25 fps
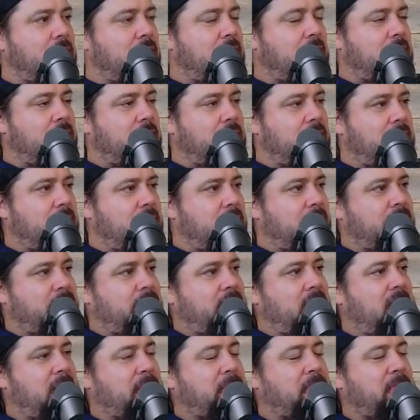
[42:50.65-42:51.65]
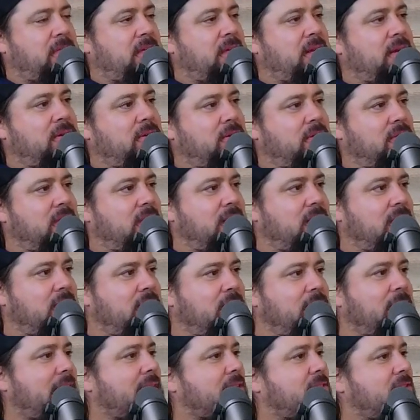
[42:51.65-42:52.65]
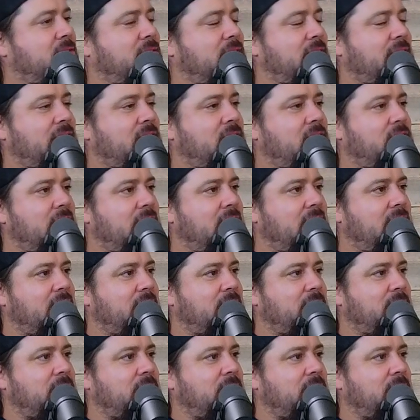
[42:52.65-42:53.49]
Uh, uh, hypotheticals that they do answer the internet.